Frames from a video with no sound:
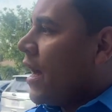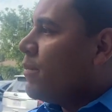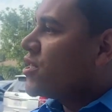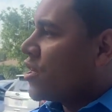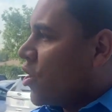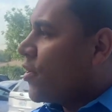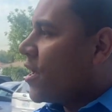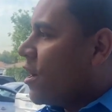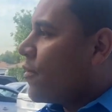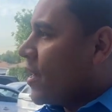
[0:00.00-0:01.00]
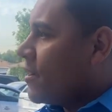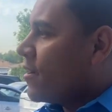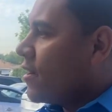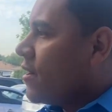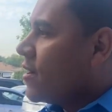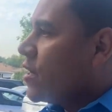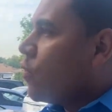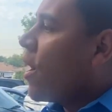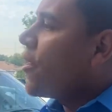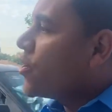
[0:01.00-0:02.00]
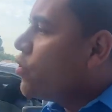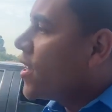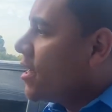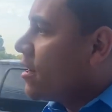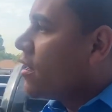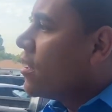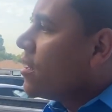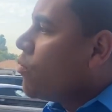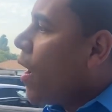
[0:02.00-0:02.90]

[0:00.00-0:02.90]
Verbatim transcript: I'm a security guard right here. Why are you here?